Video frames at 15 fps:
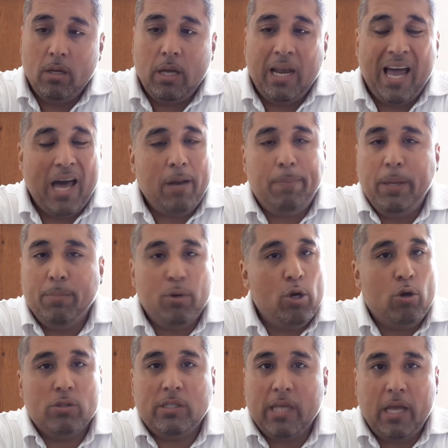A lot of people
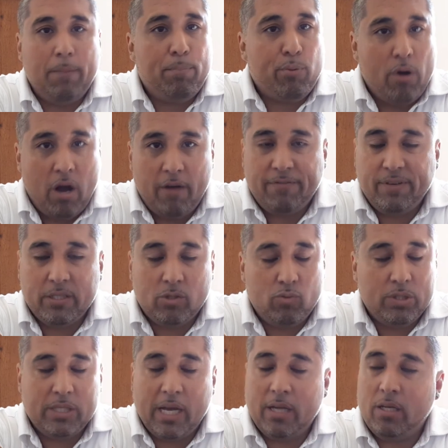don't take profits,
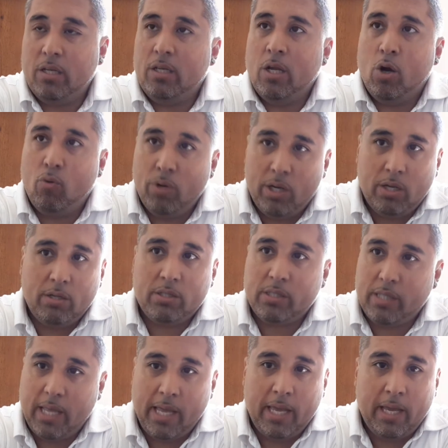which I don't
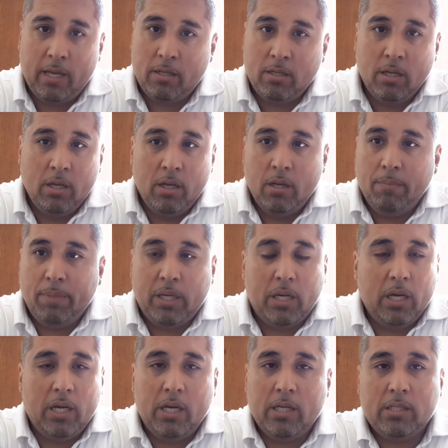understand,
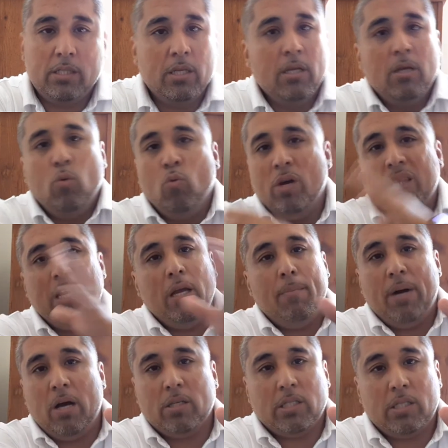because one thing
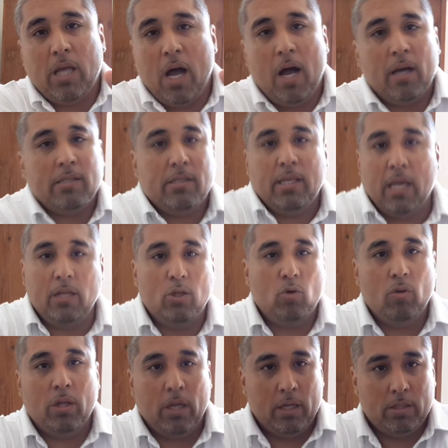about stocks, they
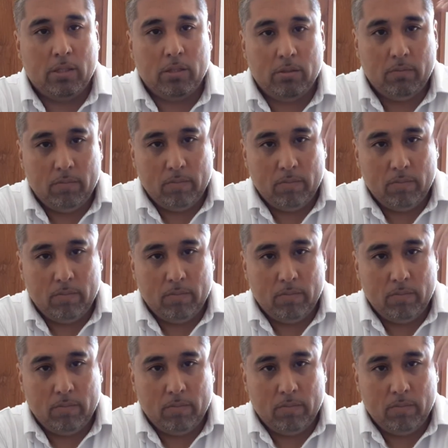do this